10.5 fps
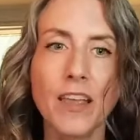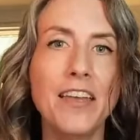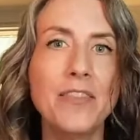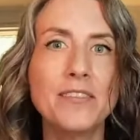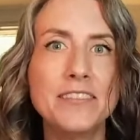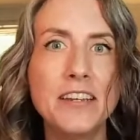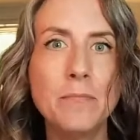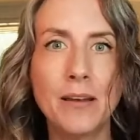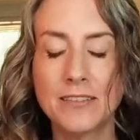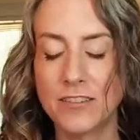And the tea
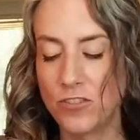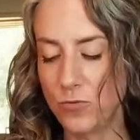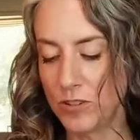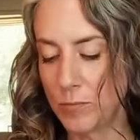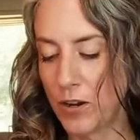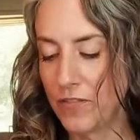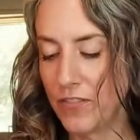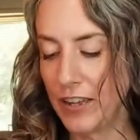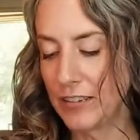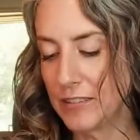message was
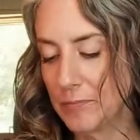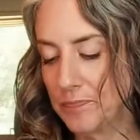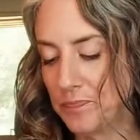perfect.